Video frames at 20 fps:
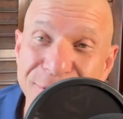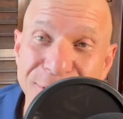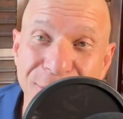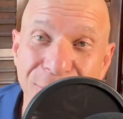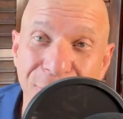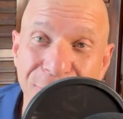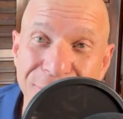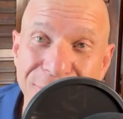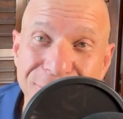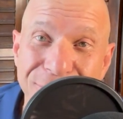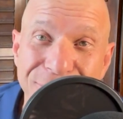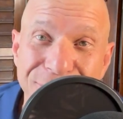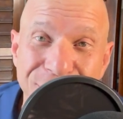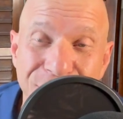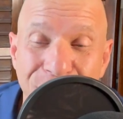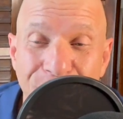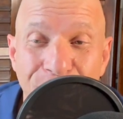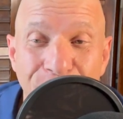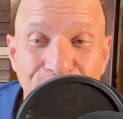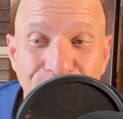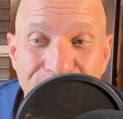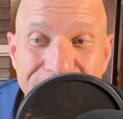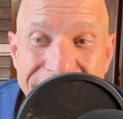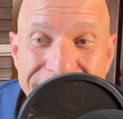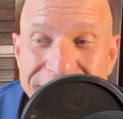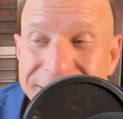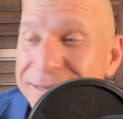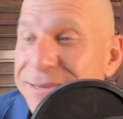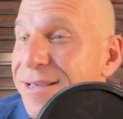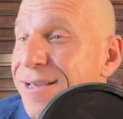an article. You can go read
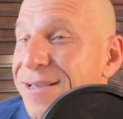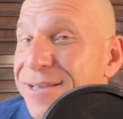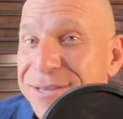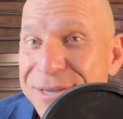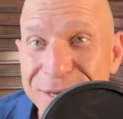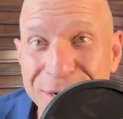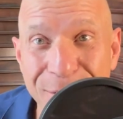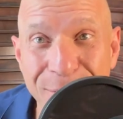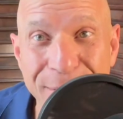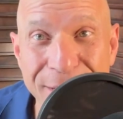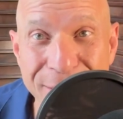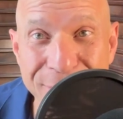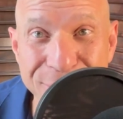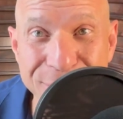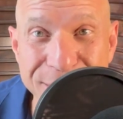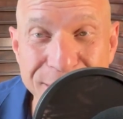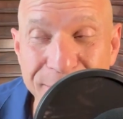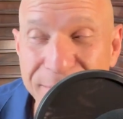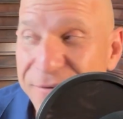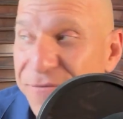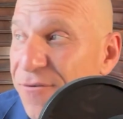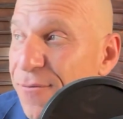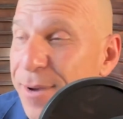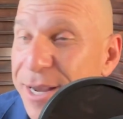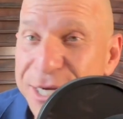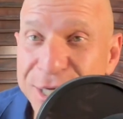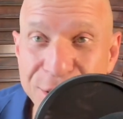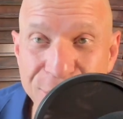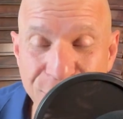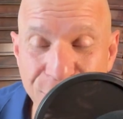it. Here's some
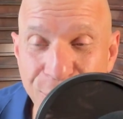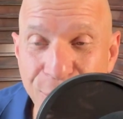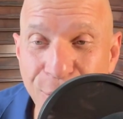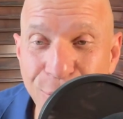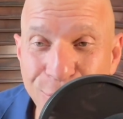information. You can go